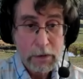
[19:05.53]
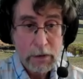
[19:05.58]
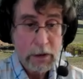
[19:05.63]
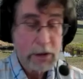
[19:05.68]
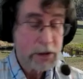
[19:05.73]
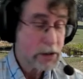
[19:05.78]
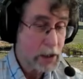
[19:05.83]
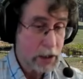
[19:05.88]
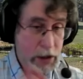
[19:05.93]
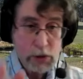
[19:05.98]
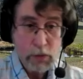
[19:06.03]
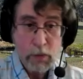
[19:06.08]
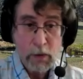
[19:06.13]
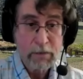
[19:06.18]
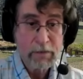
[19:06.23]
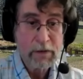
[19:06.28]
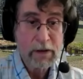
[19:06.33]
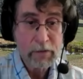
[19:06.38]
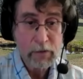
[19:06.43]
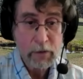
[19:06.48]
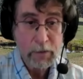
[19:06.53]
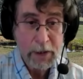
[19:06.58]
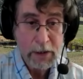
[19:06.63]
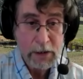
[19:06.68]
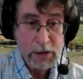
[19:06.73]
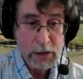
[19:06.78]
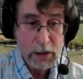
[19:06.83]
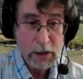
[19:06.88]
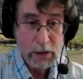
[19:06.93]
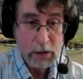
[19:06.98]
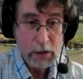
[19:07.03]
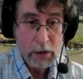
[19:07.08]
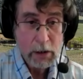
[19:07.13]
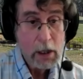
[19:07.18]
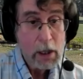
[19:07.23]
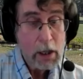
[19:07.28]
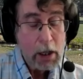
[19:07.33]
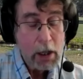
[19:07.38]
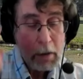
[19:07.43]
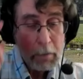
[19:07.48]
Let's say it's 2,500 pounds an acre.
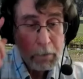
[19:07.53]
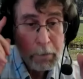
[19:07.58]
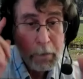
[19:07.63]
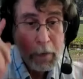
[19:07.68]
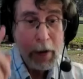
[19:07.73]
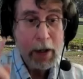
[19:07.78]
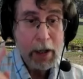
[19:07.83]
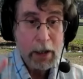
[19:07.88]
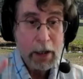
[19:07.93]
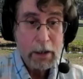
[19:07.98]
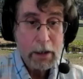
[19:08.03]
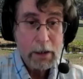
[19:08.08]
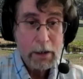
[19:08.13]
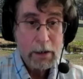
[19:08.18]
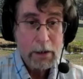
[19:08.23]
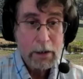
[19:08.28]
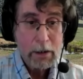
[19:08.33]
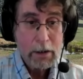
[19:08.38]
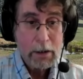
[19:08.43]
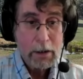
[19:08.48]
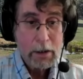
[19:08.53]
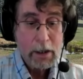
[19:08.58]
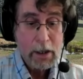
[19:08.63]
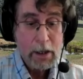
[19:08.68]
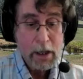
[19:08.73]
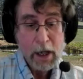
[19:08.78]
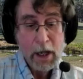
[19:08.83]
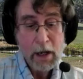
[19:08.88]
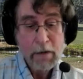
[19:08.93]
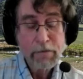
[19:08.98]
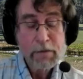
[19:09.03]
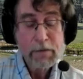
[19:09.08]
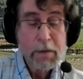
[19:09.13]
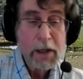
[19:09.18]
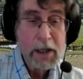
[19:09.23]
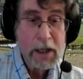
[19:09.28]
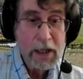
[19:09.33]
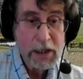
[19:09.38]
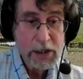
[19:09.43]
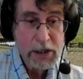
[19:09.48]
But
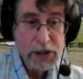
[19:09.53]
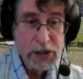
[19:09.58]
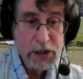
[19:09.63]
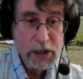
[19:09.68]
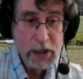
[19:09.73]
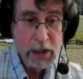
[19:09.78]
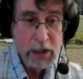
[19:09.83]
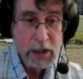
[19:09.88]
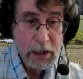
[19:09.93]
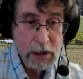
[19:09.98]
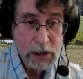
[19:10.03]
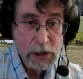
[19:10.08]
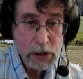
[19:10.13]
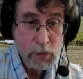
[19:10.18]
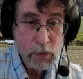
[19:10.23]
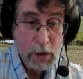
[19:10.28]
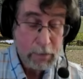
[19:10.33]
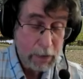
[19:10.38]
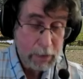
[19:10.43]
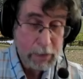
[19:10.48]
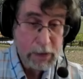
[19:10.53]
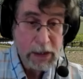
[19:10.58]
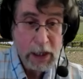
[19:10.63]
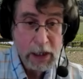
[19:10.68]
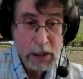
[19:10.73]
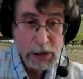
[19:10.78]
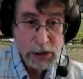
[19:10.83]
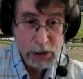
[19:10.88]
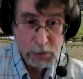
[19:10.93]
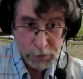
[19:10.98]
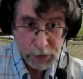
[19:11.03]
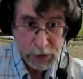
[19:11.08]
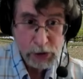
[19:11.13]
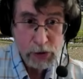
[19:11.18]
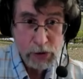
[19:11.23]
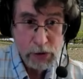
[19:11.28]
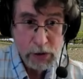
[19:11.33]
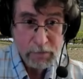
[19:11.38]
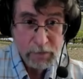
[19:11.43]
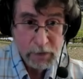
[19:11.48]
everybody has seen that square, maybe taken some
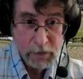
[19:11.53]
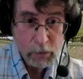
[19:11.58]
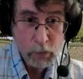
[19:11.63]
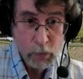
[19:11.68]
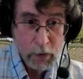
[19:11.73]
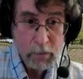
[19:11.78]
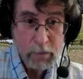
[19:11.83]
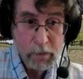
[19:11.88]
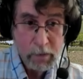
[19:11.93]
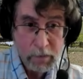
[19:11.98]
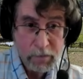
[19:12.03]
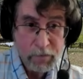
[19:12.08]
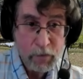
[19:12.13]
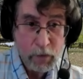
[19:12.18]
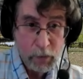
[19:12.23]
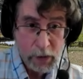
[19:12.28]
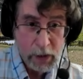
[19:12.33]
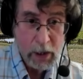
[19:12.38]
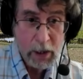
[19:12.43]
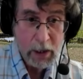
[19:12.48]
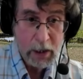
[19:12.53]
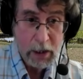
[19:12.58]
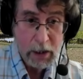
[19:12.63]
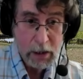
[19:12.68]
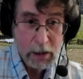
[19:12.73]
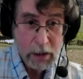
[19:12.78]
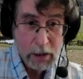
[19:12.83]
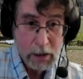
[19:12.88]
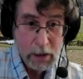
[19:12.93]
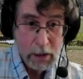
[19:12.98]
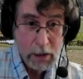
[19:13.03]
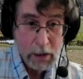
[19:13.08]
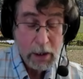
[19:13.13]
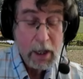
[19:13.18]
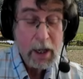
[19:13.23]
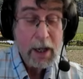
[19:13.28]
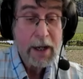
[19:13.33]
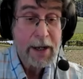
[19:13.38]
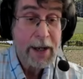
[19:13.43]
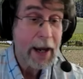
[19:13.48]
pictures of it before we cut it.
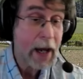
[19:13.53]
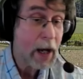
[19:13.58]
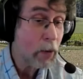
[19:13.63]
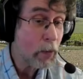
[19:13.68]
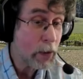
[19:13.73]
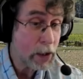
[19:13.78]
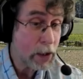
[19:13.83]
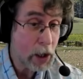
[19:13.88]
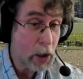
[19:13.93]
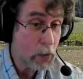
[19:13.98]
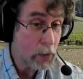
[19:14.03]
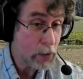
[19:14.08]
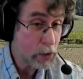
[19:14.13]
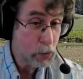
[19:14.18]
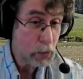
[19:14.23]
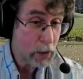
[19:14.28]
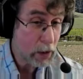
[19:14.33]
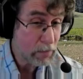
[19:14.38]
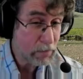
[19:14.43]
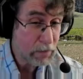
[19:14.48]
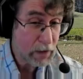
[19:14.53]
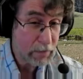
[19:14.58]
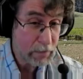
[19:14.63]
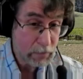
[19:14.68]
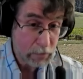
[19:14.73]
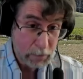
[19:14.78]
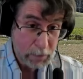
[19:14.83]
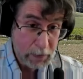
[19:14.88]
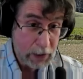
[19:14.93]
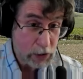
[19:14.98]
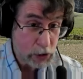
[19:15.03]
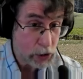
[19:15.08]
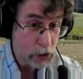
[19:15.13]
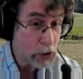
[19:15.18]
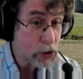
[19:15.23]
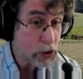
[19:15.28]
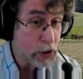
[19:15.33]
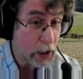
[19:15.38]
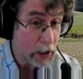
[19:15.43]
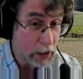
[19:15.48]
Now we know what 2,500 pounds
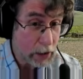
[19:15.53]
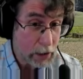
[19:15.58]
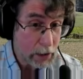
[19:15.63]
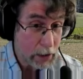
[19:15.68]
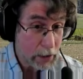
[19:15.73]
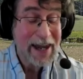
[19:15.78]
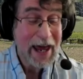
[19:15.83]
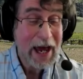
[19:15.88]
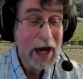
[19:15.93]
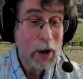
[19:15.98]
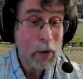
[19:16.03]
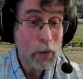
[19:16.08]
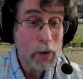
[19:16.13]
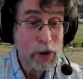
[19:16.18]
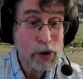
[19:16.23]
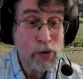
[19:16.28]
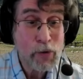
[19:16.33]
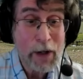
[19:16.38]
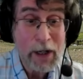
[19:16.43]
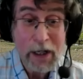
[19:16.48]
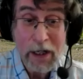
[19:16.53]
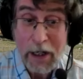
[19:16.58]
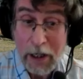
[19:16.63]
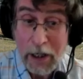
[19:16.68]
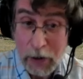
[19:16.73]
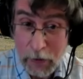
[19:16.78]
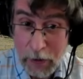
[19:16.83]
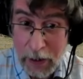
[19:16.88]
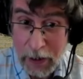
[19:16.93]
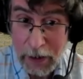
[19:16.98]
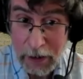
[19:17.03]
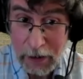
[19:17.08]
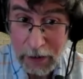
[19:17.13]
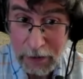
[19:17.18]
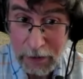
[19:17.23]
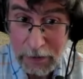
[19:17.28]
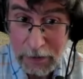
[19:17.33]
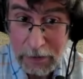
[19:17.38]
looks like. Now we're training our eye.